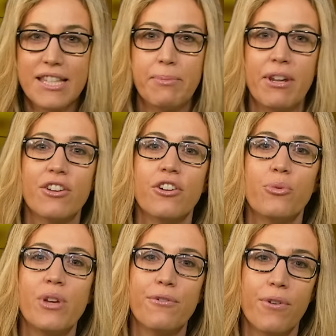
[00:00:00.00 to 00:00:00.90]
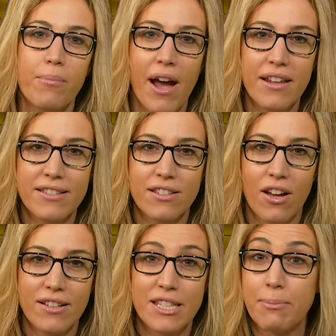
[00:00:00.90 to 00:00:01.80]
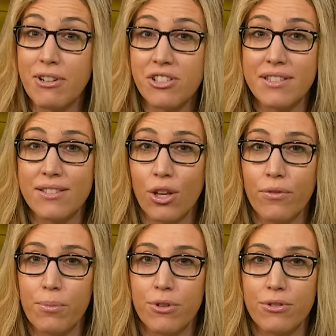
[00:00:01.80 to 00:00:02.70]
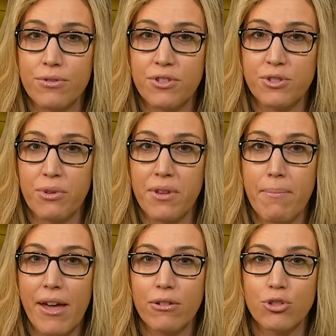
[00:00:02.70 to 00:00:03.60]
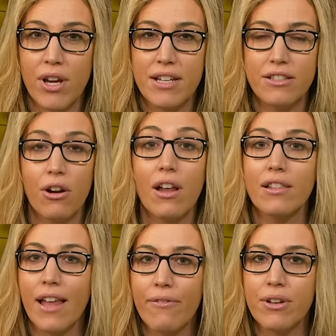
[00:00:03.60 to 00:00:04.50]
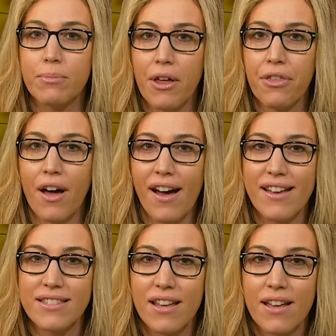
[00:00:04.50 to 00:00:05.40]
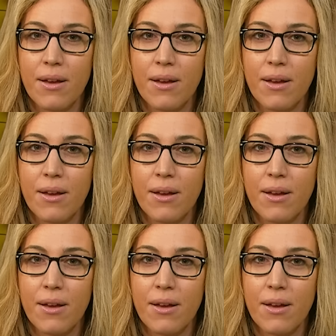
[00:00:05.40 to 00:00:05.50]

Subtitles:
It's been a good week for mining stocks, especially silver producers, with the metal trading near 11-month highs.